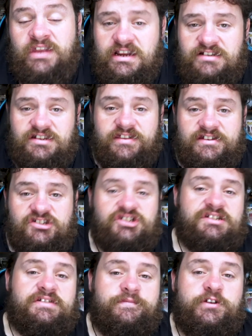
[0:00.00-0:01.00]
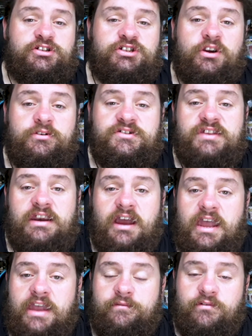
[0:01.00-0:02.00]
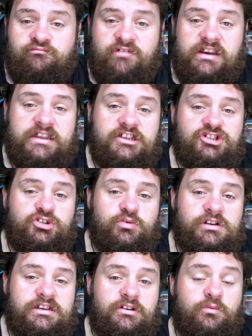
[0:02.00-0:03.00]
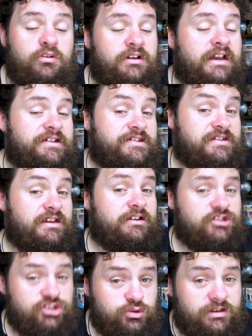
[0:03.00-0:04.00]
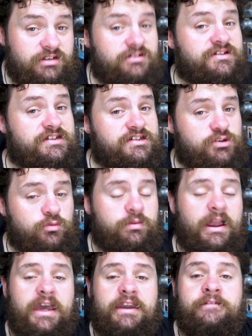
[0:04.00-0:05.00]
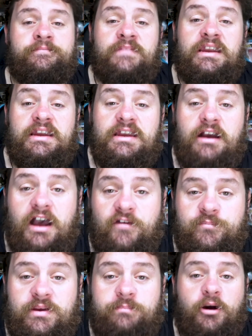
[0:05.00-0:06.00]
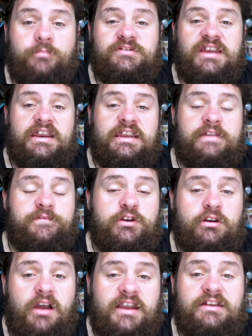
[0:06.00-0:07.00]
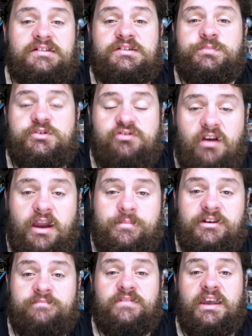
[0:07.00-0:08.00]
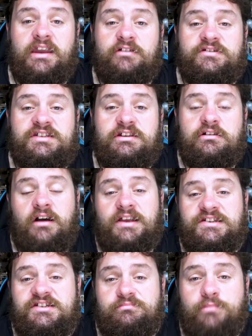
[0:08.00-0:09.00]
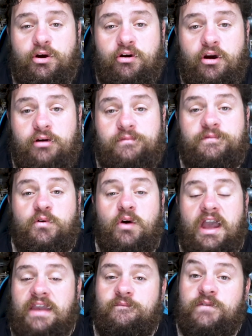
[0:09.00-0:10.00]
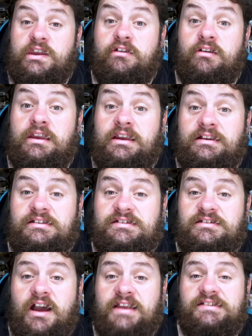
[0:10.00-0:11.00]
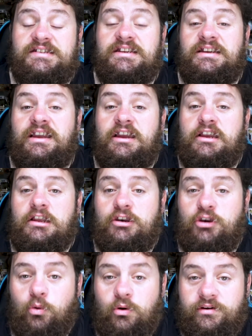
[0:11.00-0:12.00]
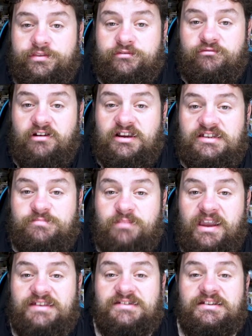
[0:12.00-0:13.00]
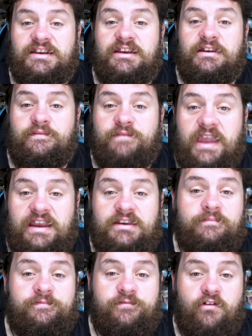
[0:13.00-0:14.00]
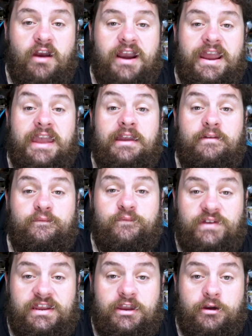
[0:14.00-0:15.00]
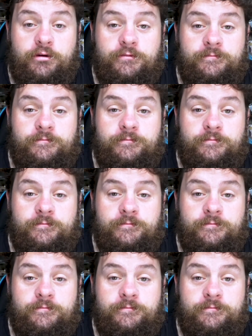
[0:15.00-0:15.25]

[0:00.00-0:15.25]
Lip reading: So that's just a few shows that I have really enjoyed, well, are still enjoying because I'm still playing. I've been Pop Daddy. If you like it, subscribe it. And I'll see you guys tomorrow for a very exciting Lord of the Rings based Fandom Friday video.